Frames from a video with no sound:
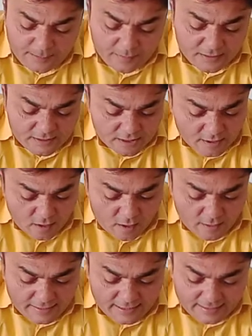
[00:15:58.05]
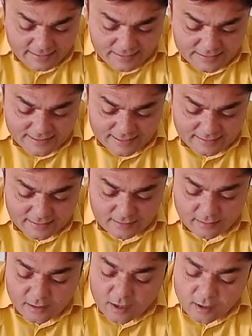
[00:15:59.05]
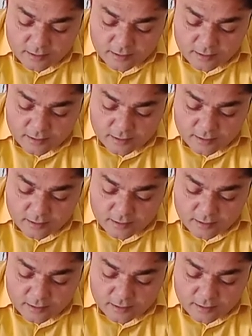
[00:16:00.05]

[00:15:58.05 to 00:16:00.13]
people's thought, details and